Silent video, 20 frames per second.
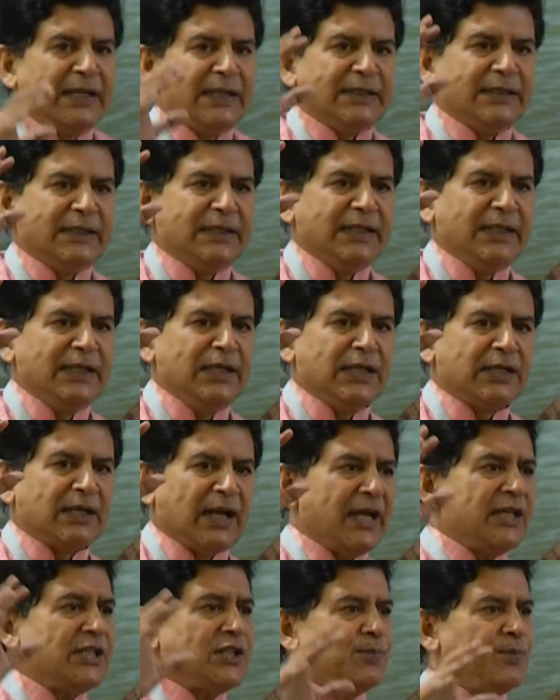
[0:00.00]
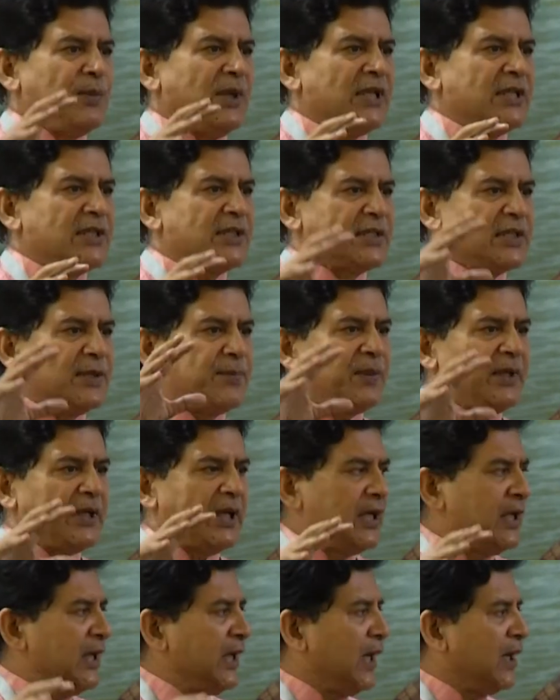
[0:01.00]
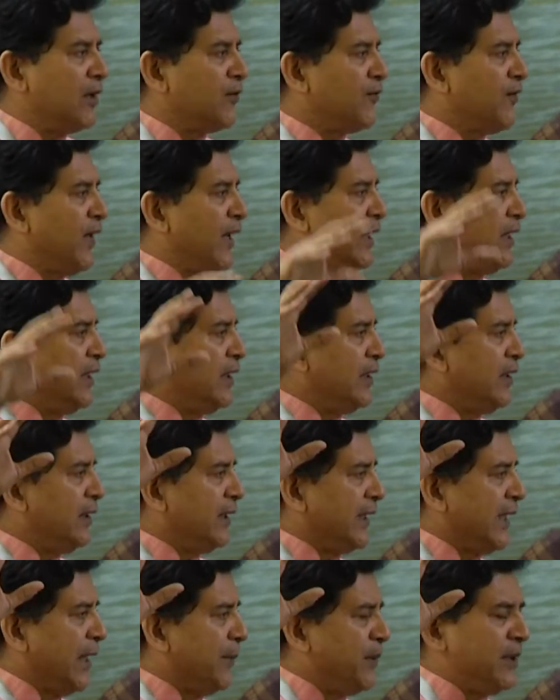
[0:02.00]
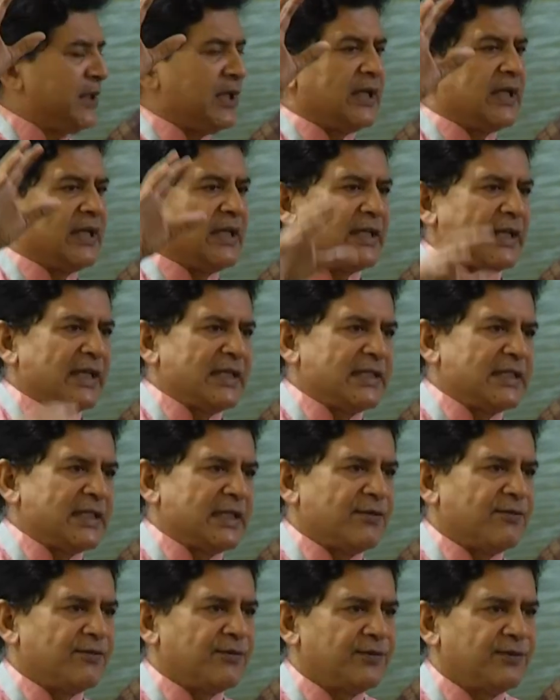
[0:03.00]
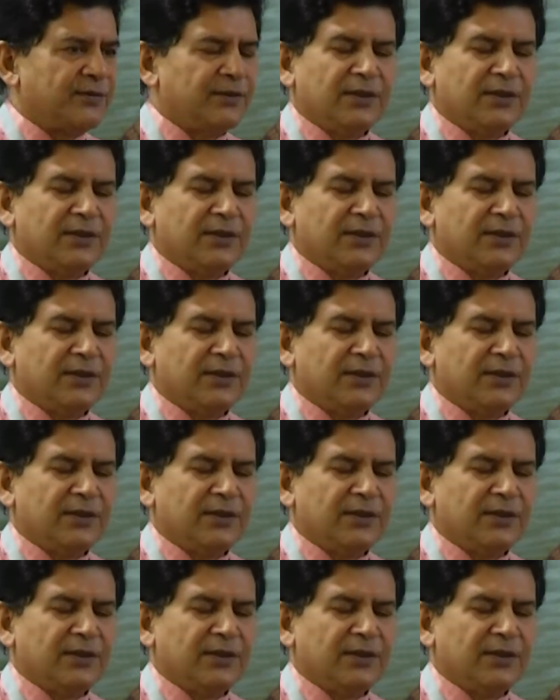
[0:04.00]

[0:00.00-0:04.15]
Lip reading: The rice mills typically are very capital intensive,